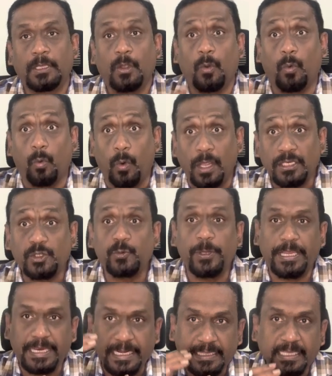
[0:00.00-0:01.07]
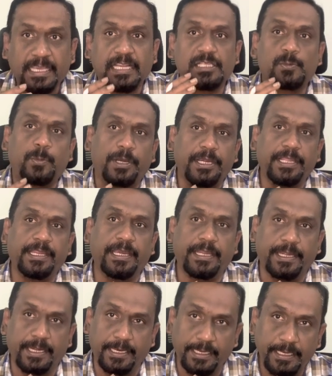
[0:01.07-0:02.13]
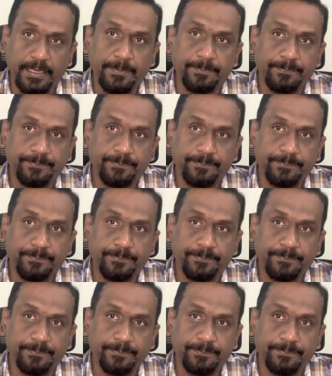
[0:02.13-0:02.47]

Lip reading: Once we get the corresponding entry,